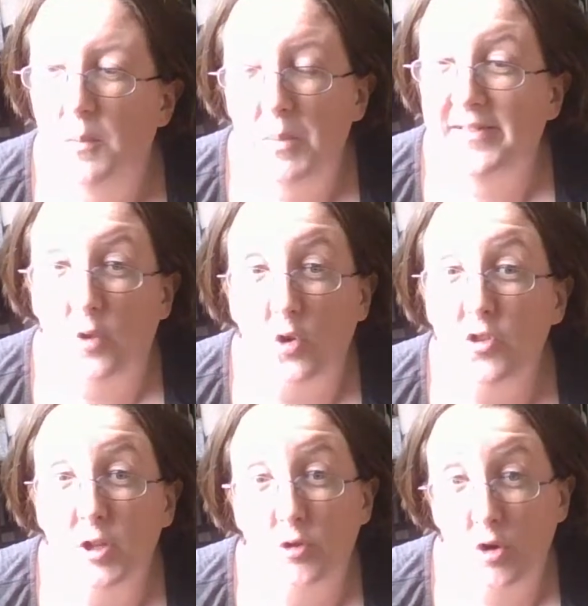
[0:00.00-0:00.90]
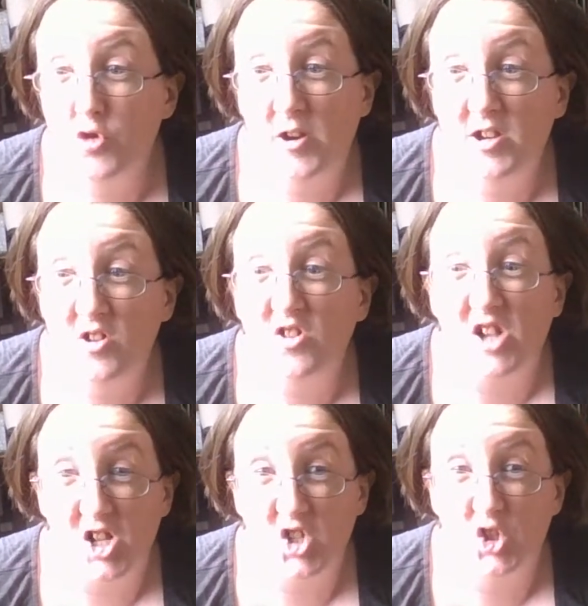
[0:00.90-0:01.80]
Plus, the only thing that grows around here is
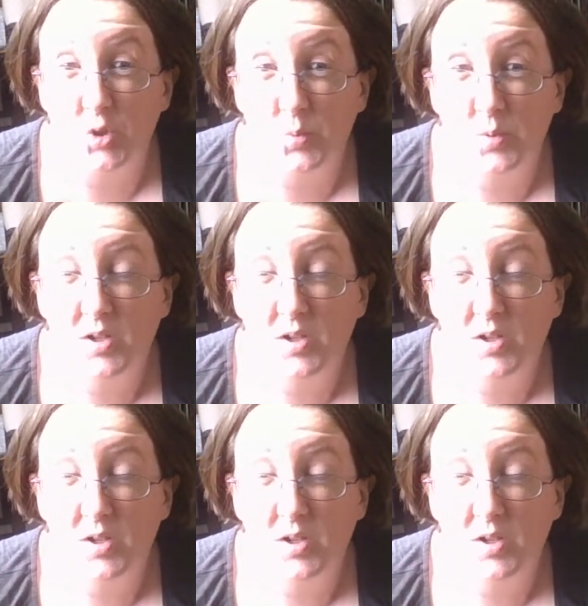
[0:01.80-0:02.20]
kudzu.